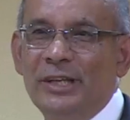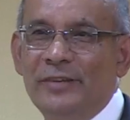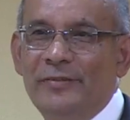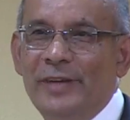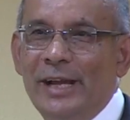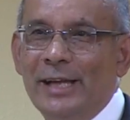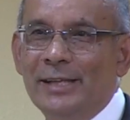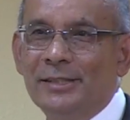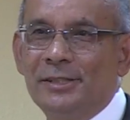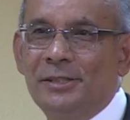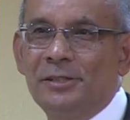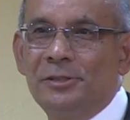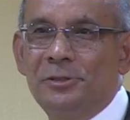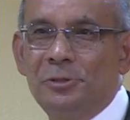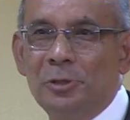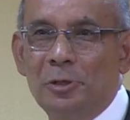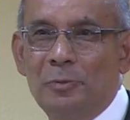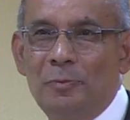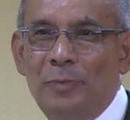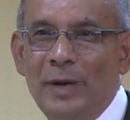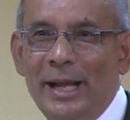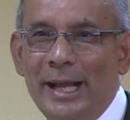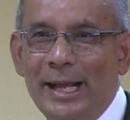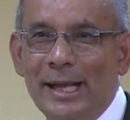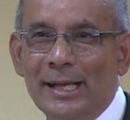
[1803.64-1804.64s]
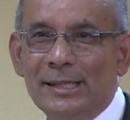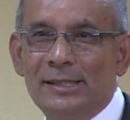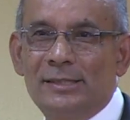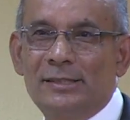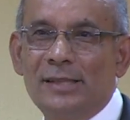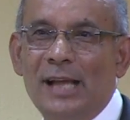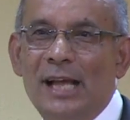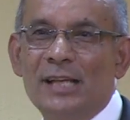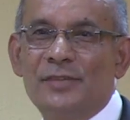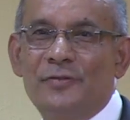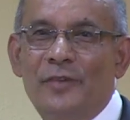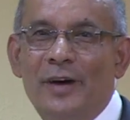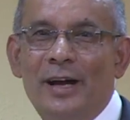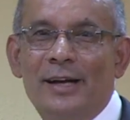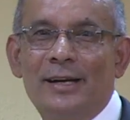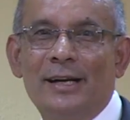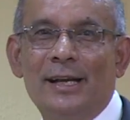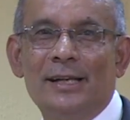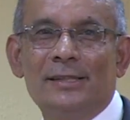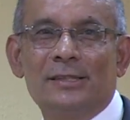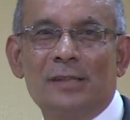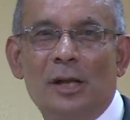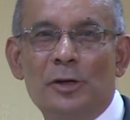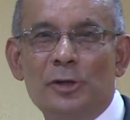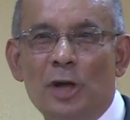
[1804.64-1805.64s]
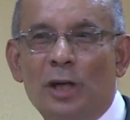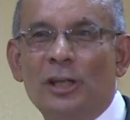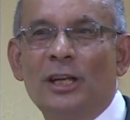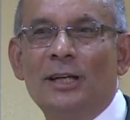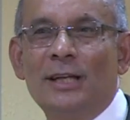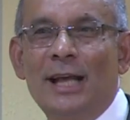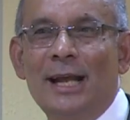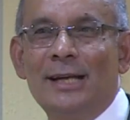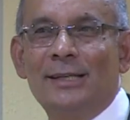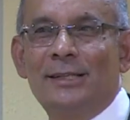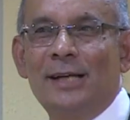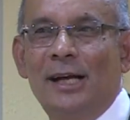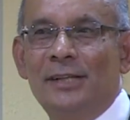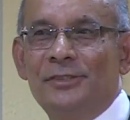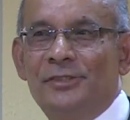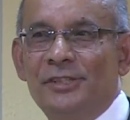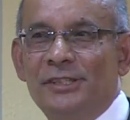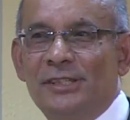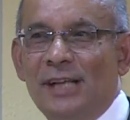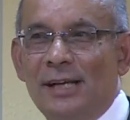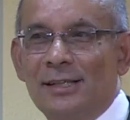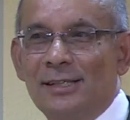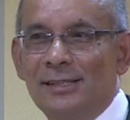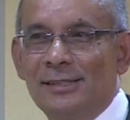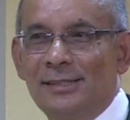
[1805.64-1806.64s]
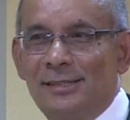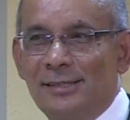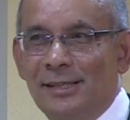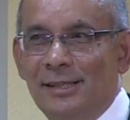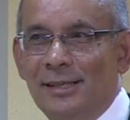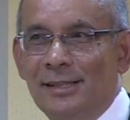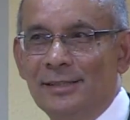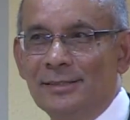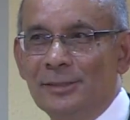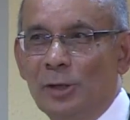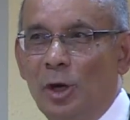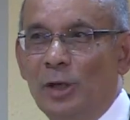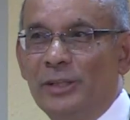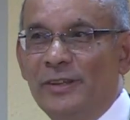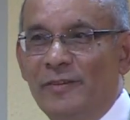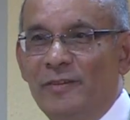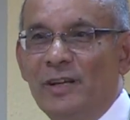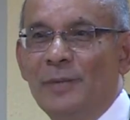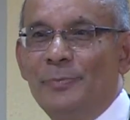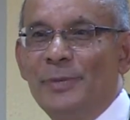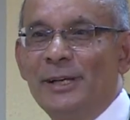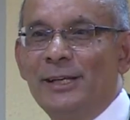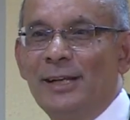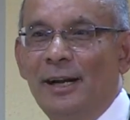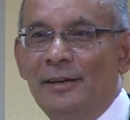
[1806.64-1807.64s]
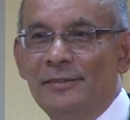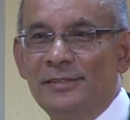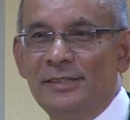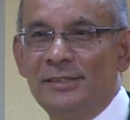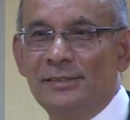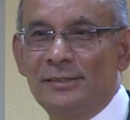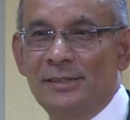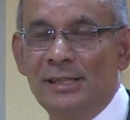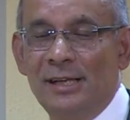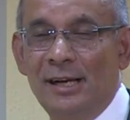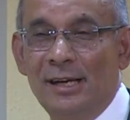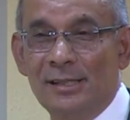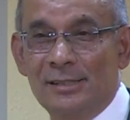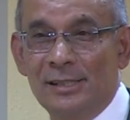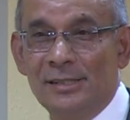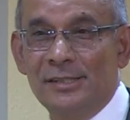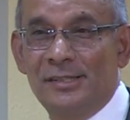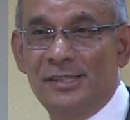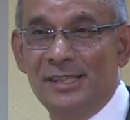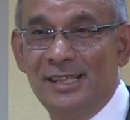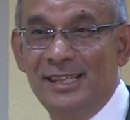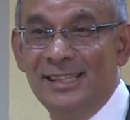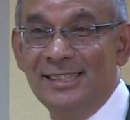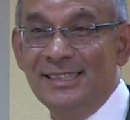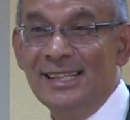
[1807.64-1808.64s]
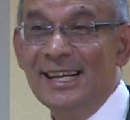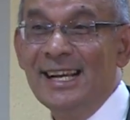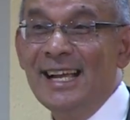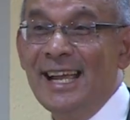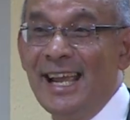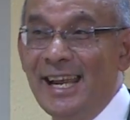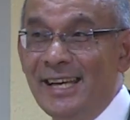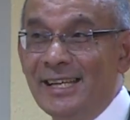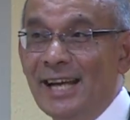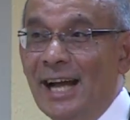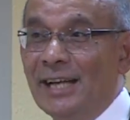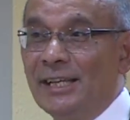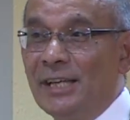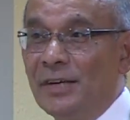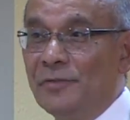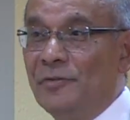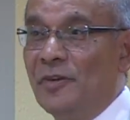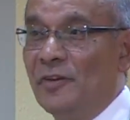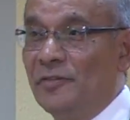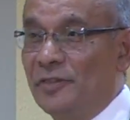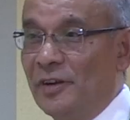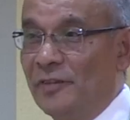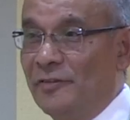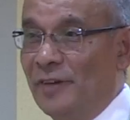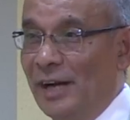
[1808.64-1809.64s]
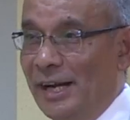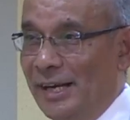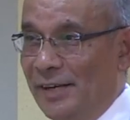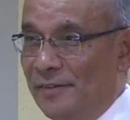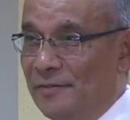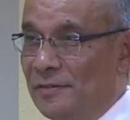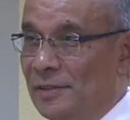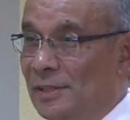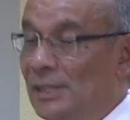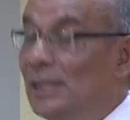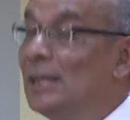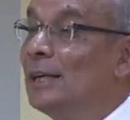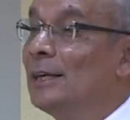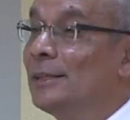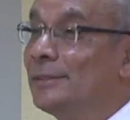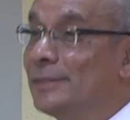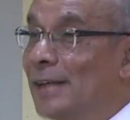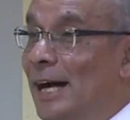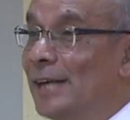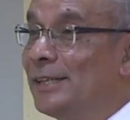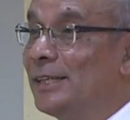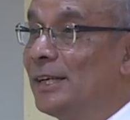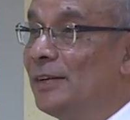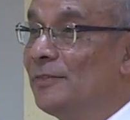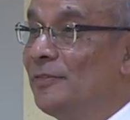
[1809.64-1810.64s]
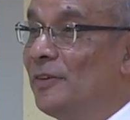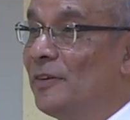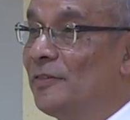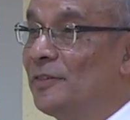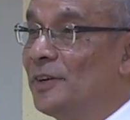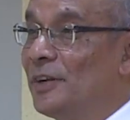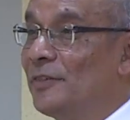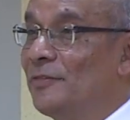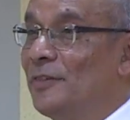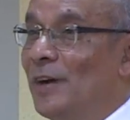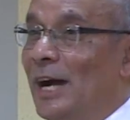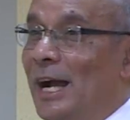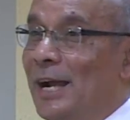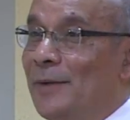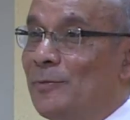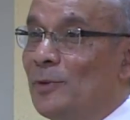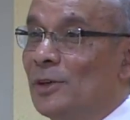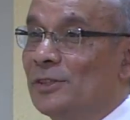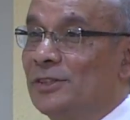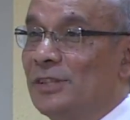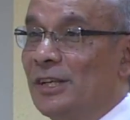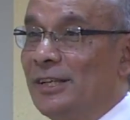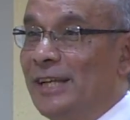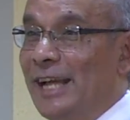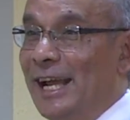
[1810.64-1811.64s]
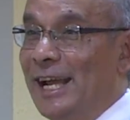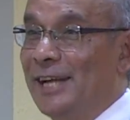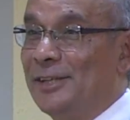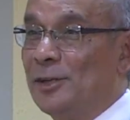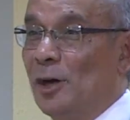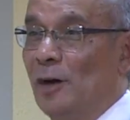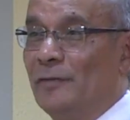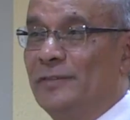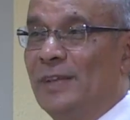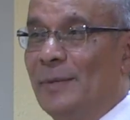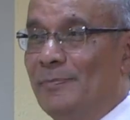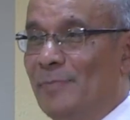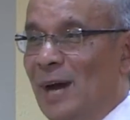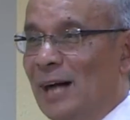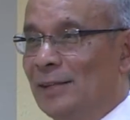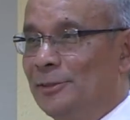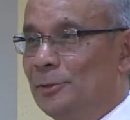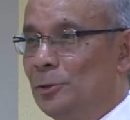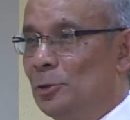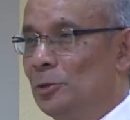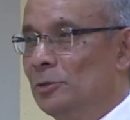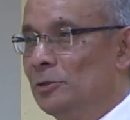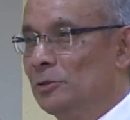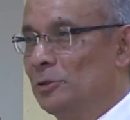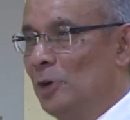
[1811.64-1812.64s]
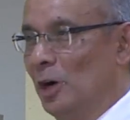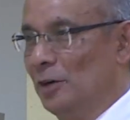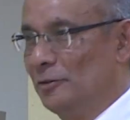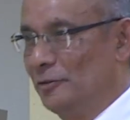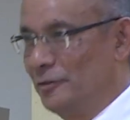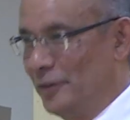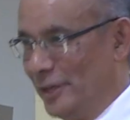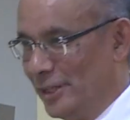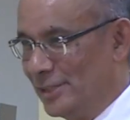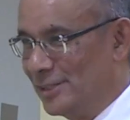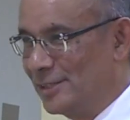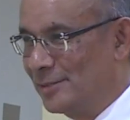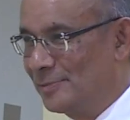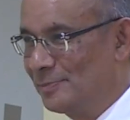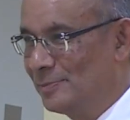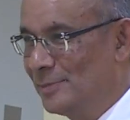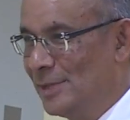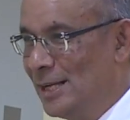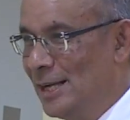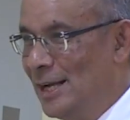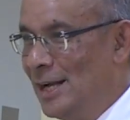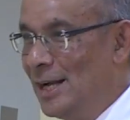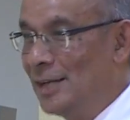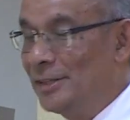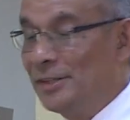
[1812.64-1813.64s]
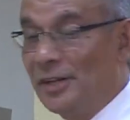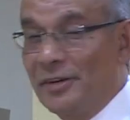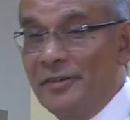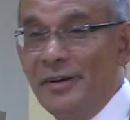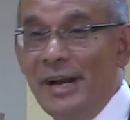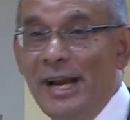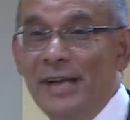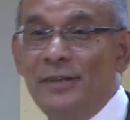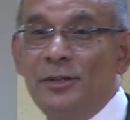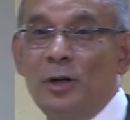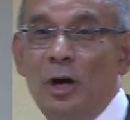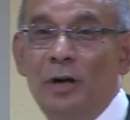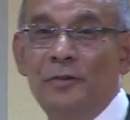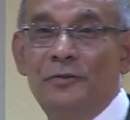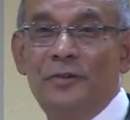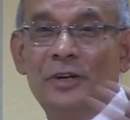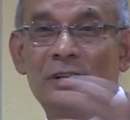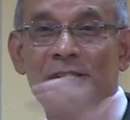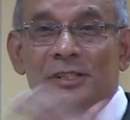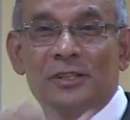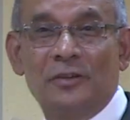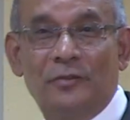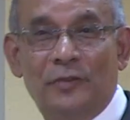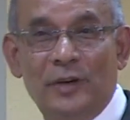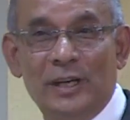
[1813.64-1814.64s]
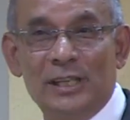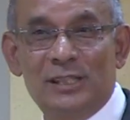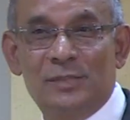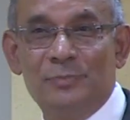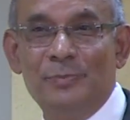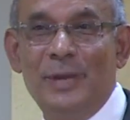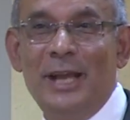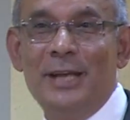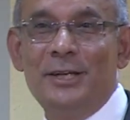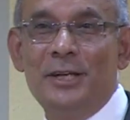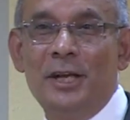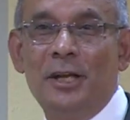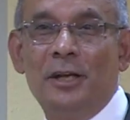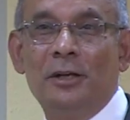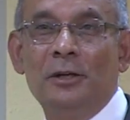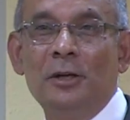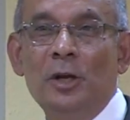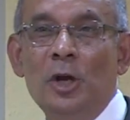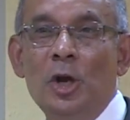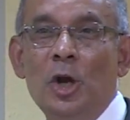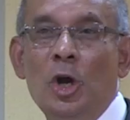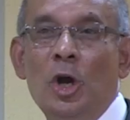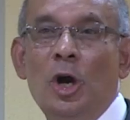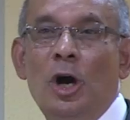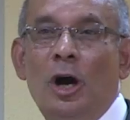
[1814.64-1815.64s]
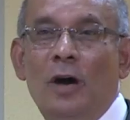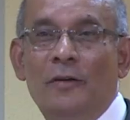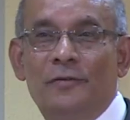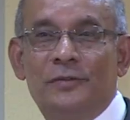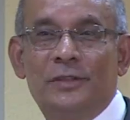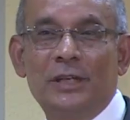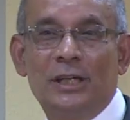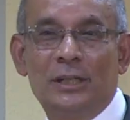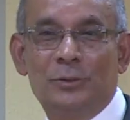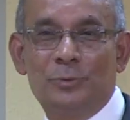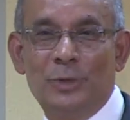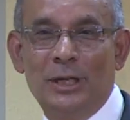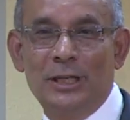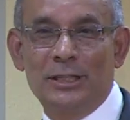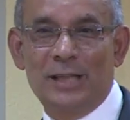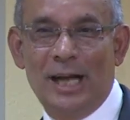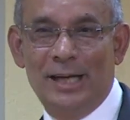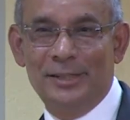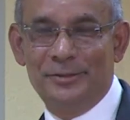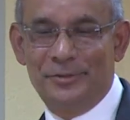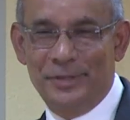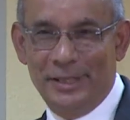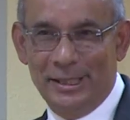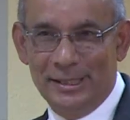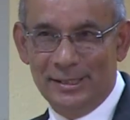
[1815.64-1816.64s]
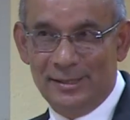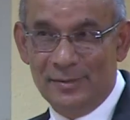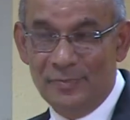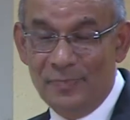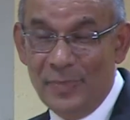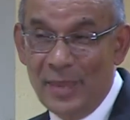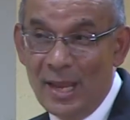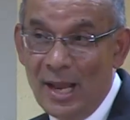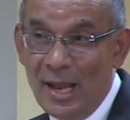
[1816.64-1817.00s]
event took place as far as non-aligned countries are concerned, or developing countries are concerned, in 1955. 1955 was the date of the Bandung Conference, the great conference, the first meeting of third world countries.